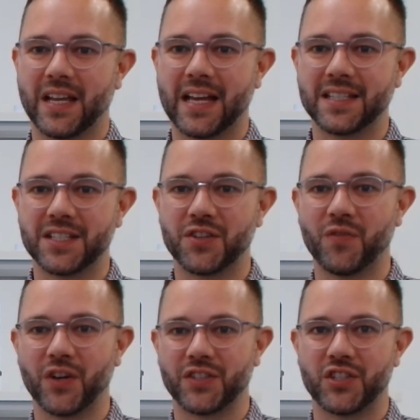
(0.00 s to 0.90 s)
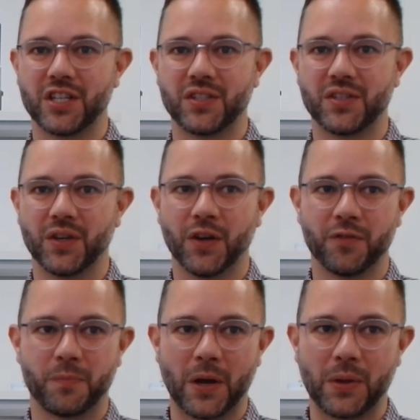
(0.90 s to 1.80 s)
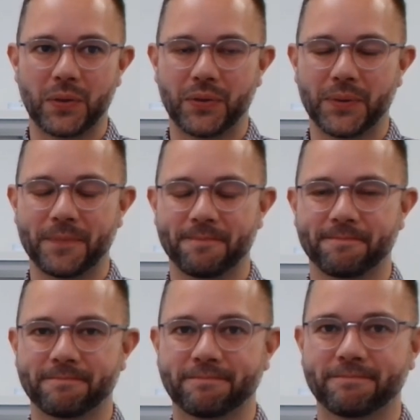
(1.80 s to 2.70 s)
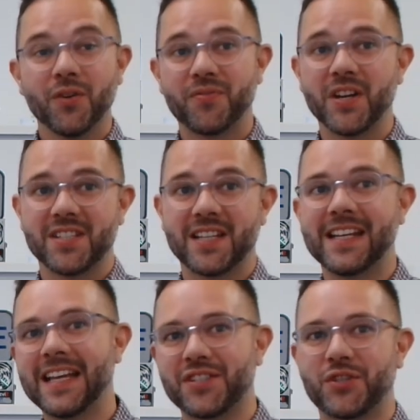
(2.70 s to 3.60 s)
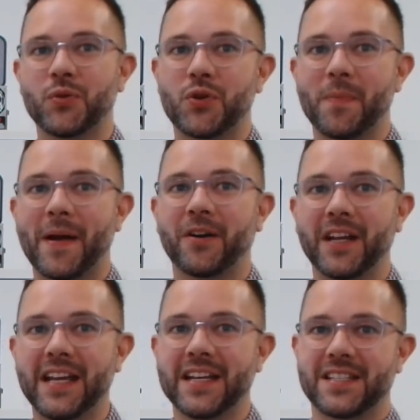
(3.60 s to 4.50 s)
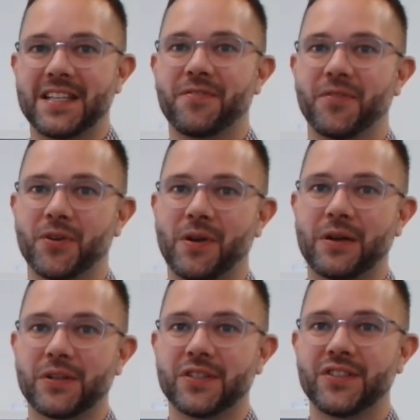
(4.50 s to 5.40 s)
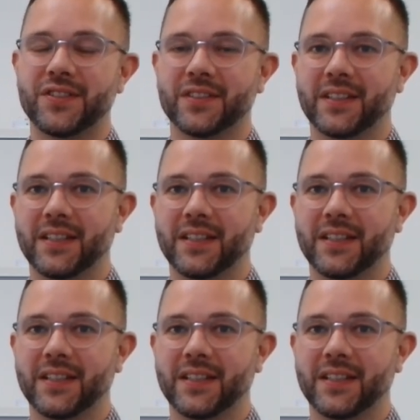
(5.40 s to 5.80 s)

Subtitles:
and disadvantages of both. Firstly, let's talk about ESD foot grounders.